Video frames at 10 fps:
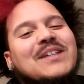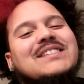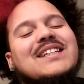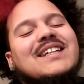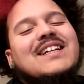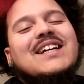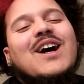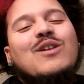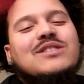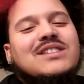Sneaker
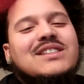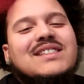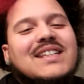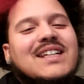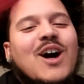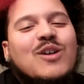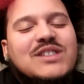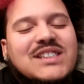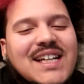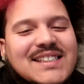coaches and
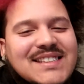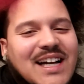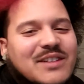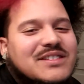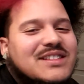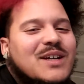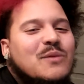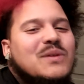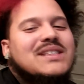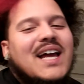coachettes out there,
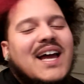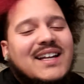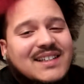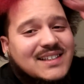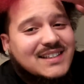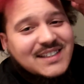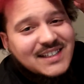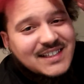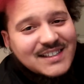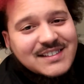what's happening?
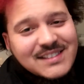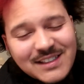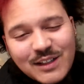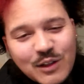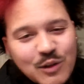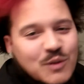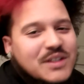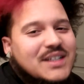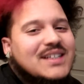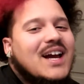Salute,
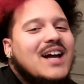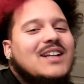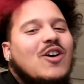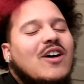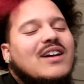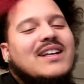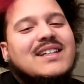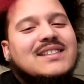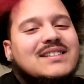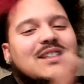you're now logged
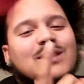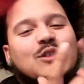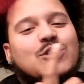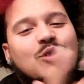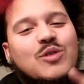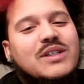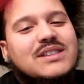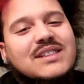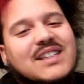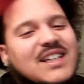in to the
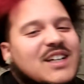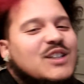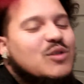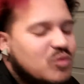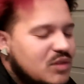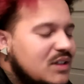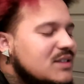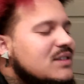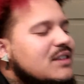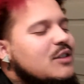truest, the
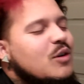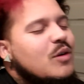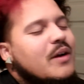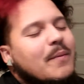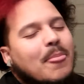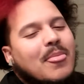realest to do it.